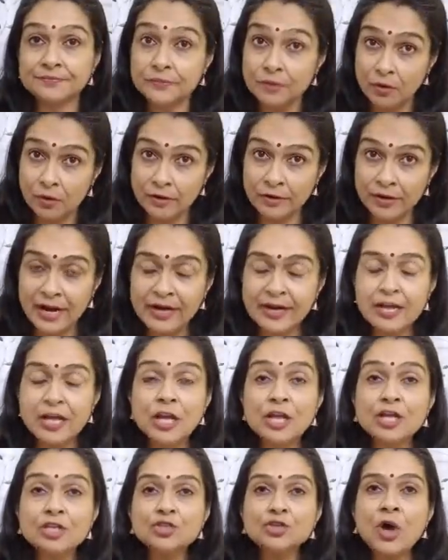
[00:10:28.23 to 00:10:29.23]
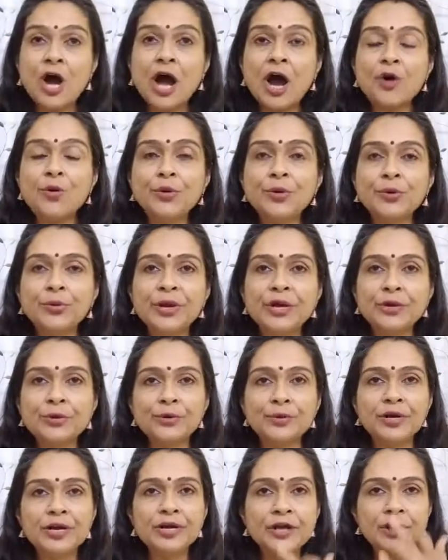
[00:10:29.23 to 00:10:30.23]
Alright, so how do we do
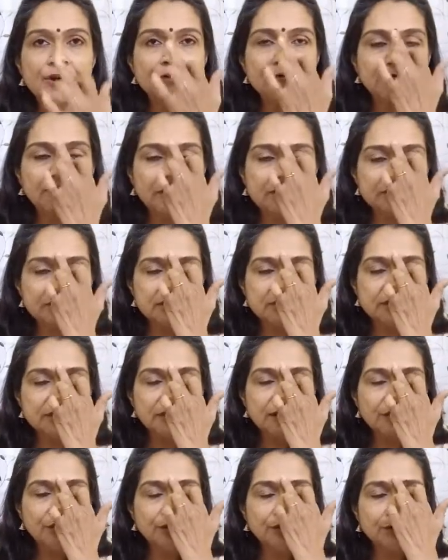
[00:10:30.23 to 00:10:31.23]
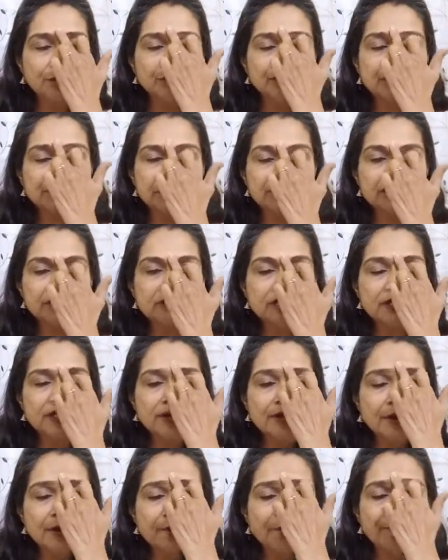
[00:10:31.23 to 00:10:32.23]
it? First, you just
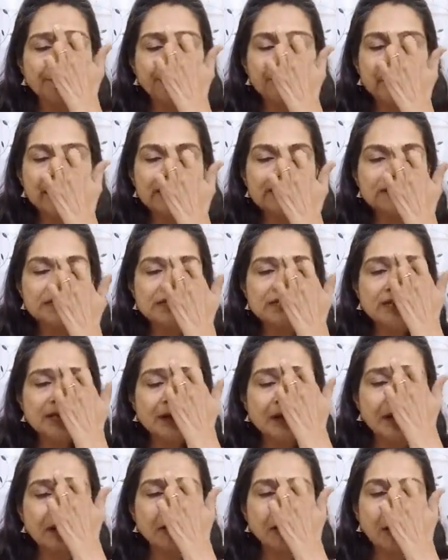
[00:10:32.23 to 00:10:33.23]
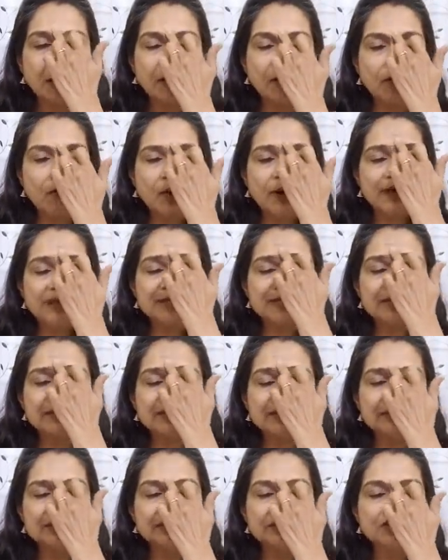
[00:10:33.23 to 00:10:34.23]
press
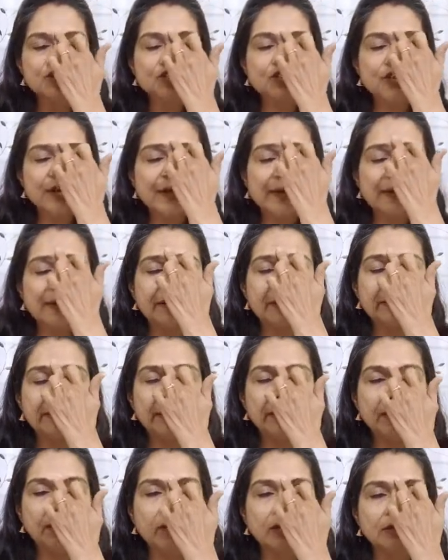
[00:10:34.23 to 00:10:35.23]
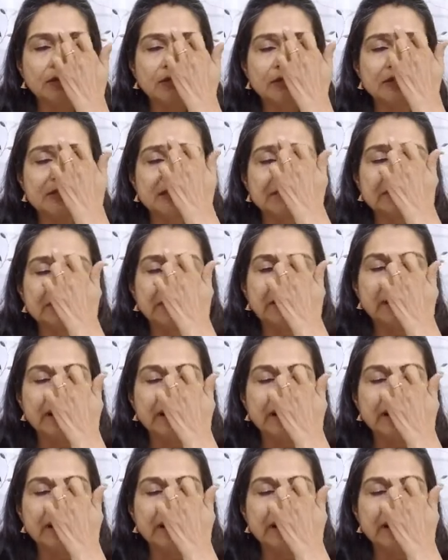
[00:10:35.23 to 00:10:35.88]
clockwise gently on this